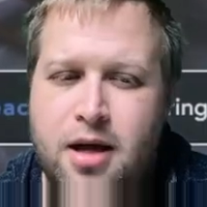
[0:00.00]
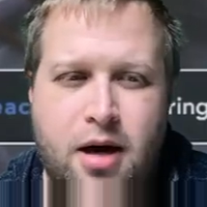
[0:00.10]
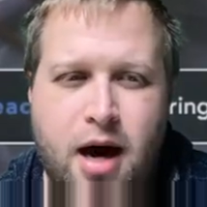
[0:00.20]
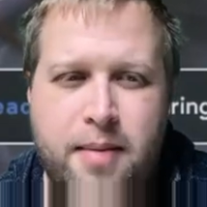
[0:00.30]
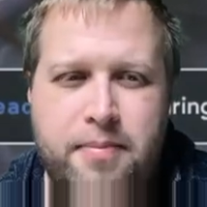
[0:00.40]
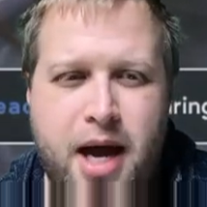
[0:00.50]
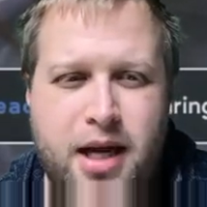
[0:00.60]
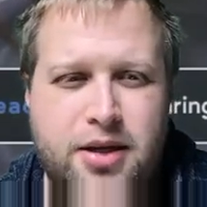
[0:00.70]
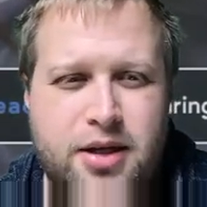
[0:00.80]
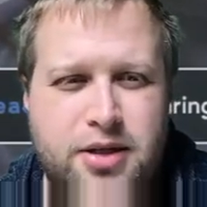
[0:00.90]
All right, back
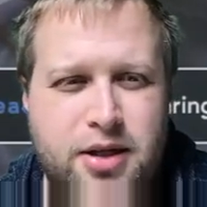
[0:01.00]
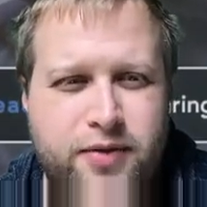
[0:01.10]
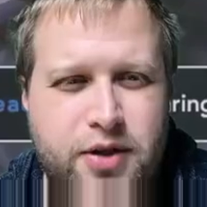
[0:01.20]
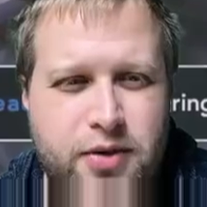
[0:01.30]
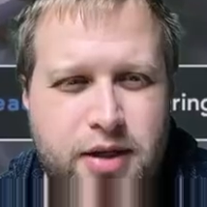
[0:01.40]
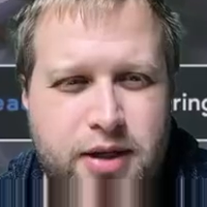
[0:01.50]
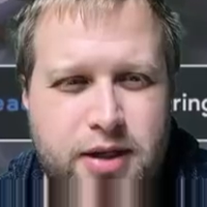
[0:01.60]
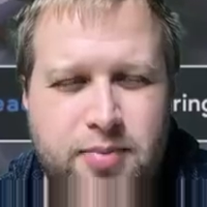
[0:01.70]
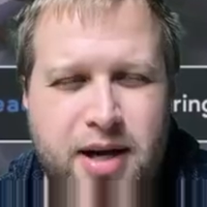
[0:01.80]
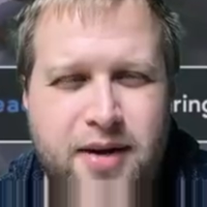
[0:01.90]
in the conservatory. This
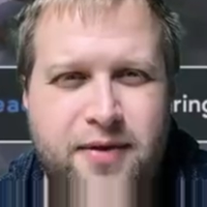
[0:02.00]
has been a